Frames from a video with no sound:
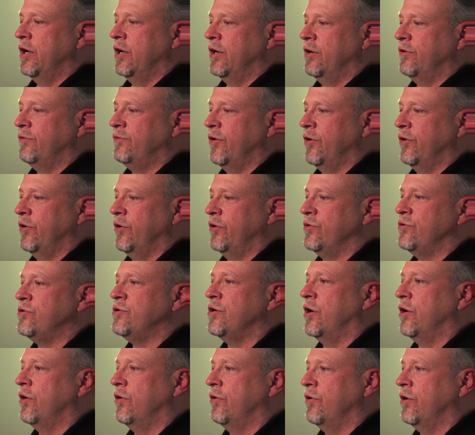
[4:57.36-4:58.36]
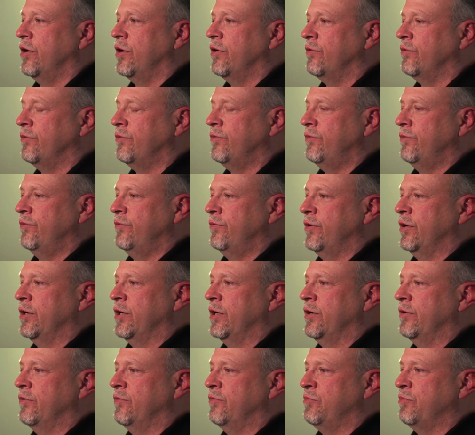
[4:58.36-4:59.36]
photos shown of
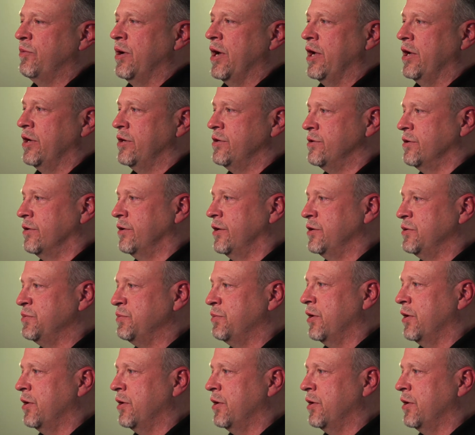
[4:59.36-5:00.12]
of my injuries